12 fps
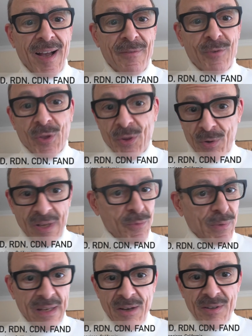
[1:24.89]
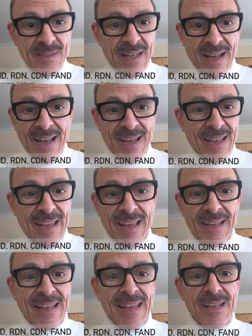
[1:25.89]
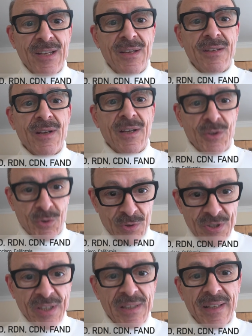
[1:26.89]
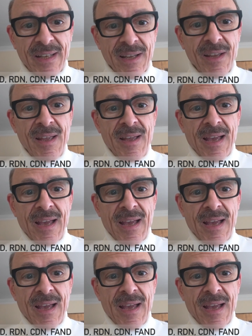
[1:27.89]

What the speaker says: for 33 years I had a nutrition clinic